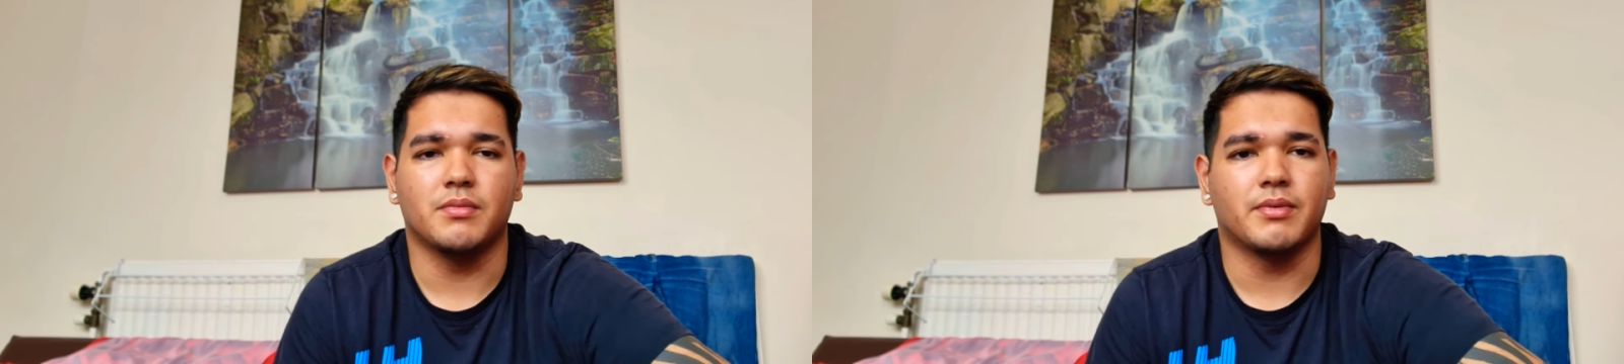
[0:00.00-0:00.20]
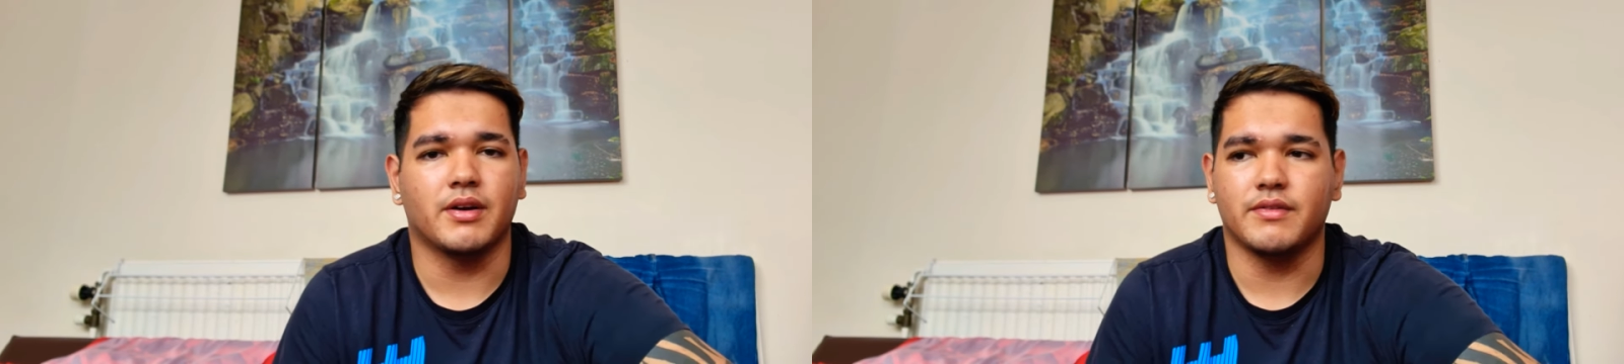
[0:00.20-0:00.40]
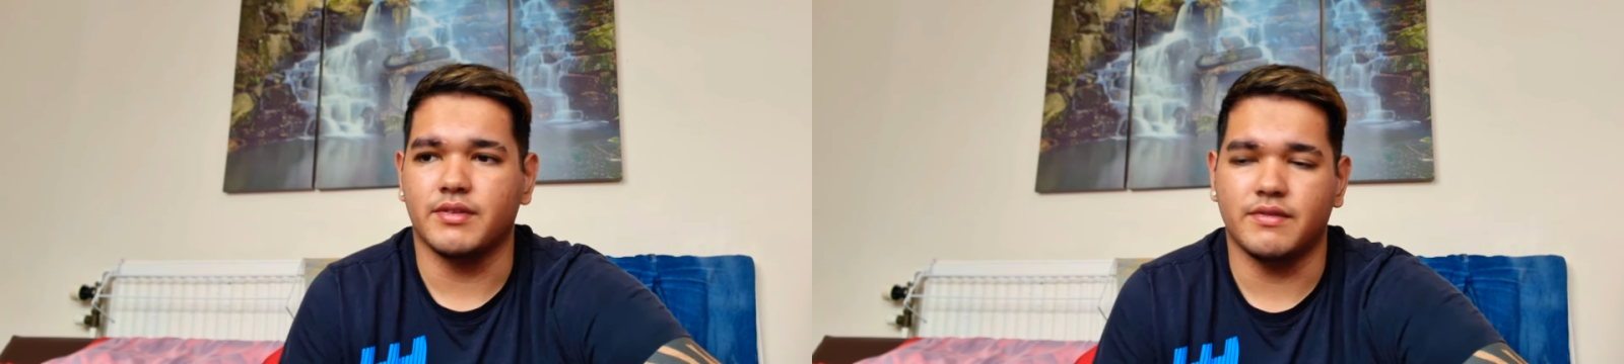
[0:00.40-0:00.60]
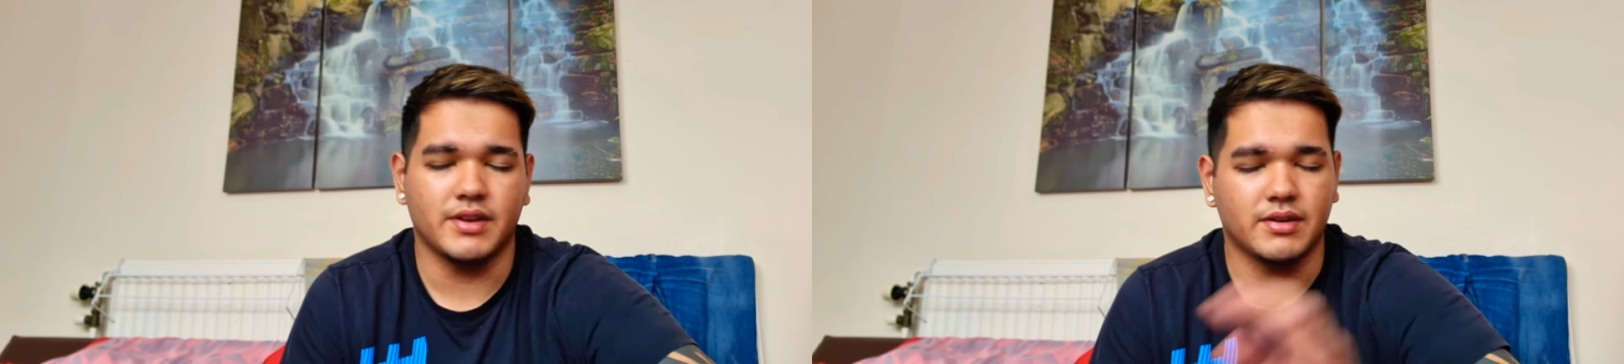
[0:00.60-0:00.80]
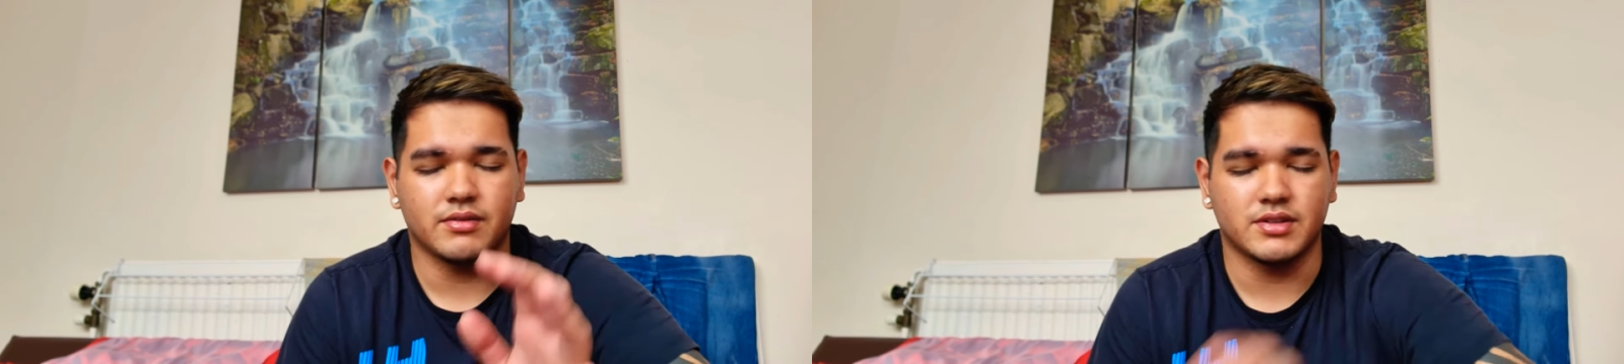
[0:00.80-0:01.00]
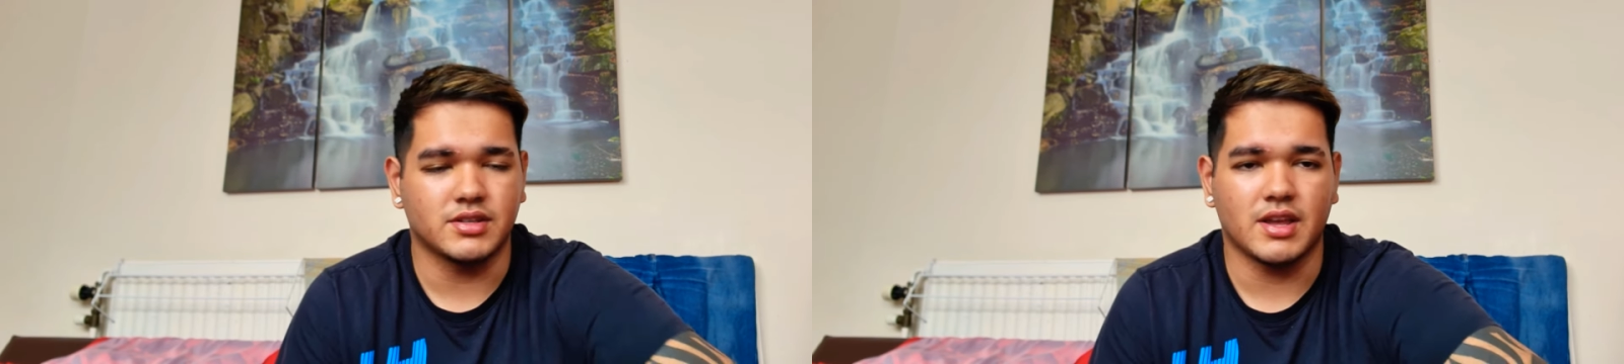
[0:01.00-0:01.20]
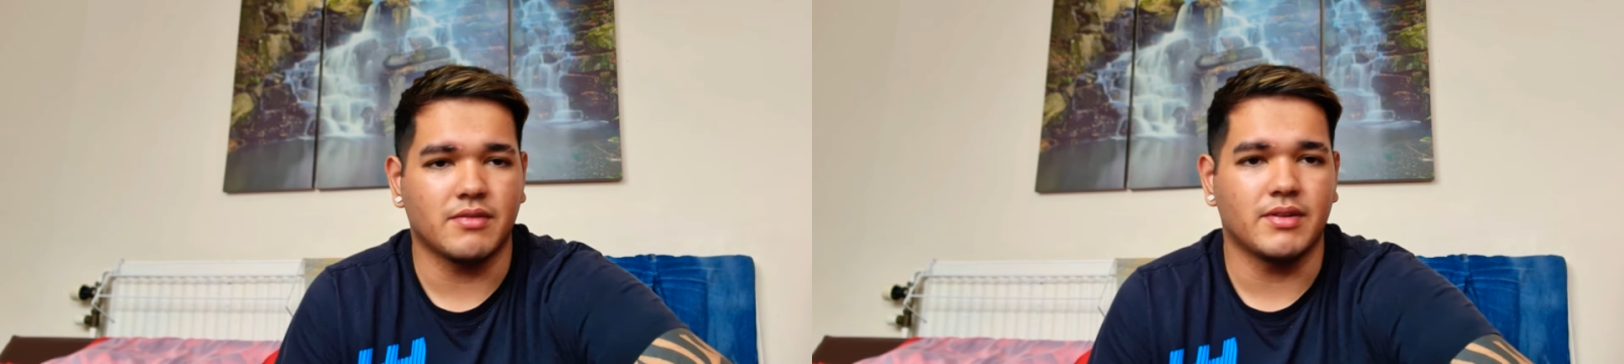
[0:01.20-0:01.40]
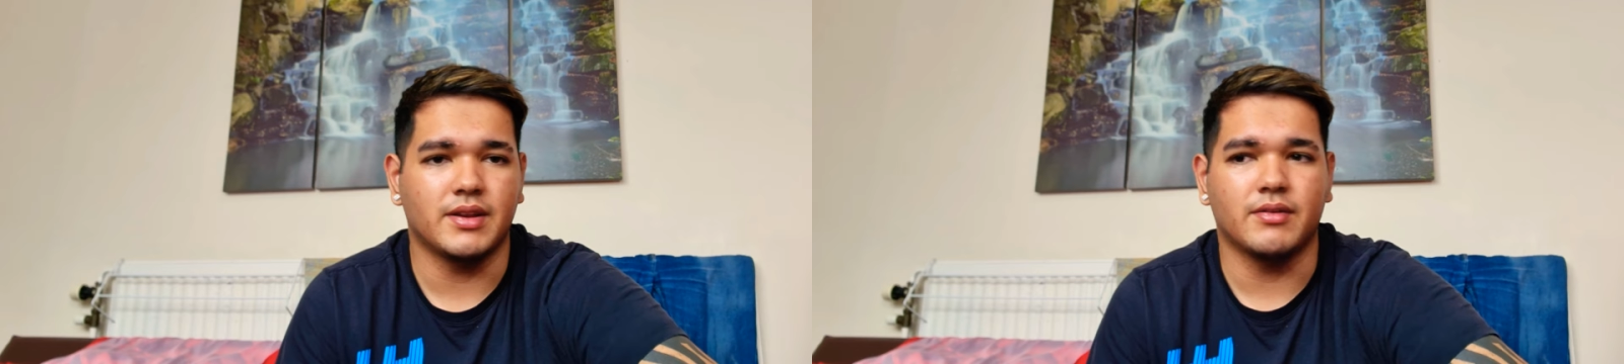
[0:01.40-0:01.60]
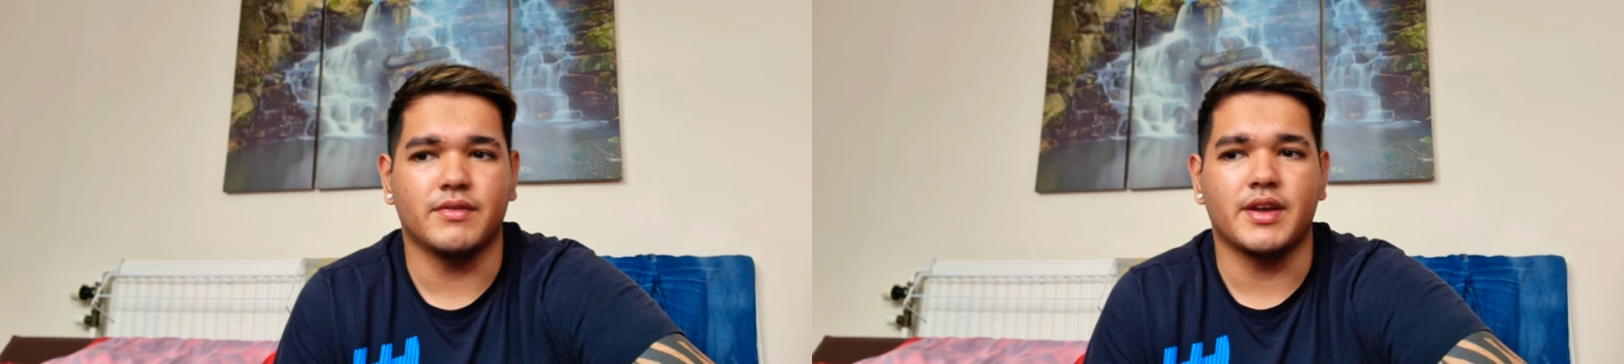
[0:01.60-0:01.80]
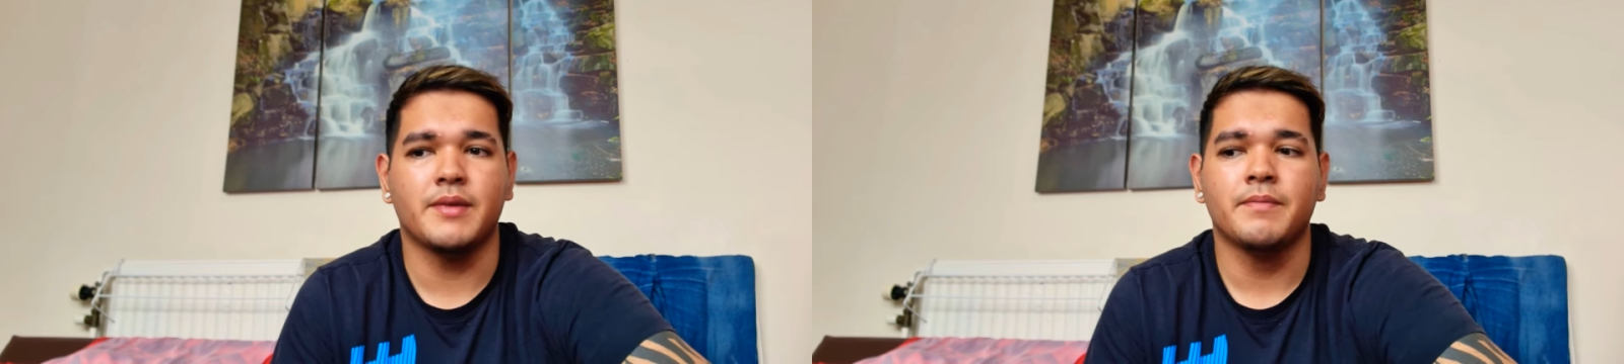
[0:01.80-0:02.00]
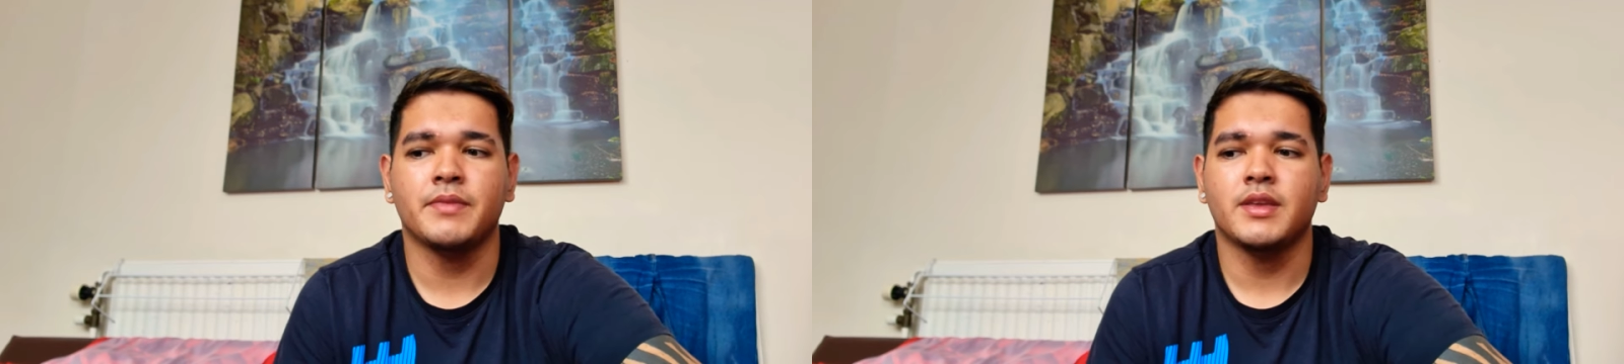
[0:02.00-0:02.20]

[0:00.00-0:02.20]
private the video, just get rid of it.